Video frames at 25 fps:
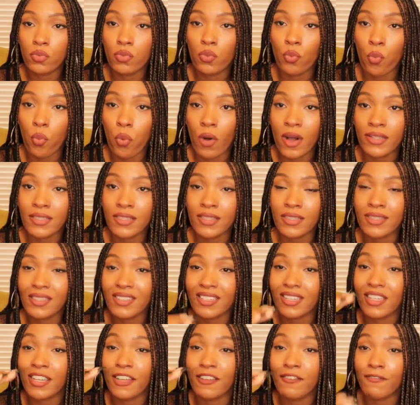wanted
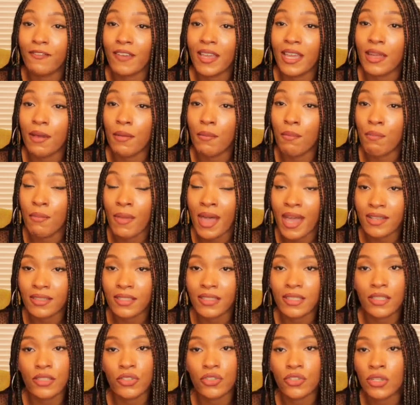to convey a
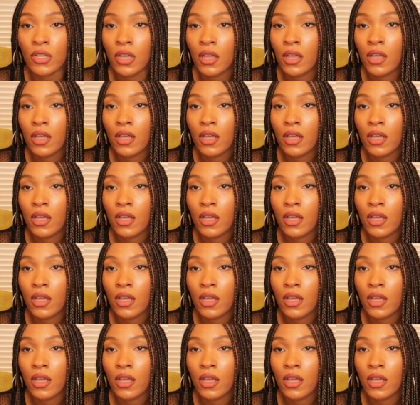message.